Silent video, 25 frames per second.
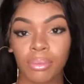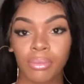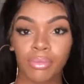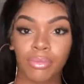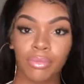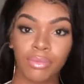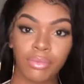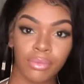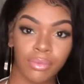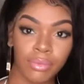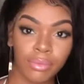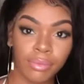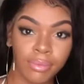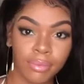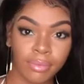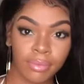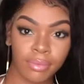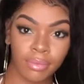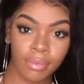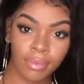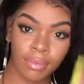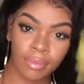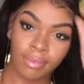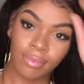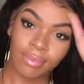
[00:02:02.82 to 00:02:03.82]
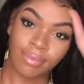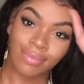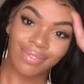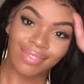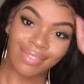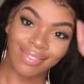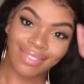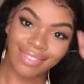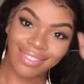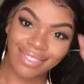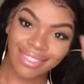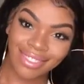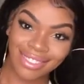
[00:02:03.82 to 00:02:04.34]
a halter top.
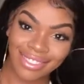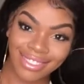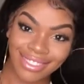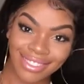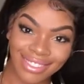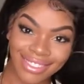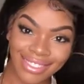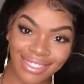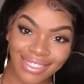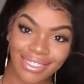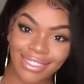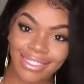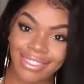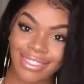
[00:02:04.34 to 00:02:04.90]
This ties